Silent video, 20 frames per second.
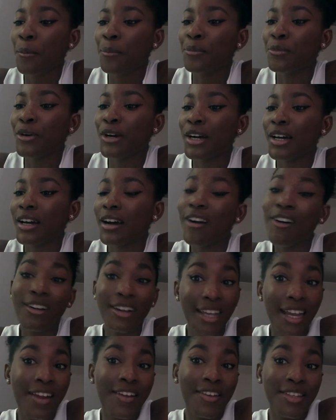But
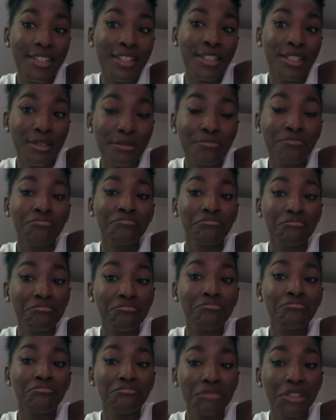Hungarians
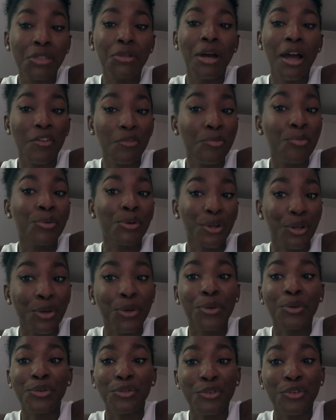do have pretty
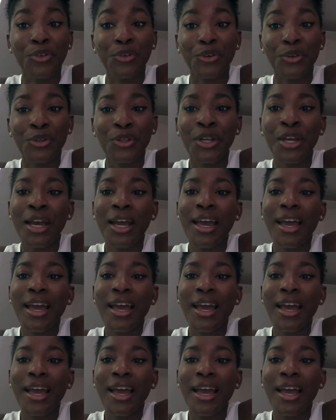good food,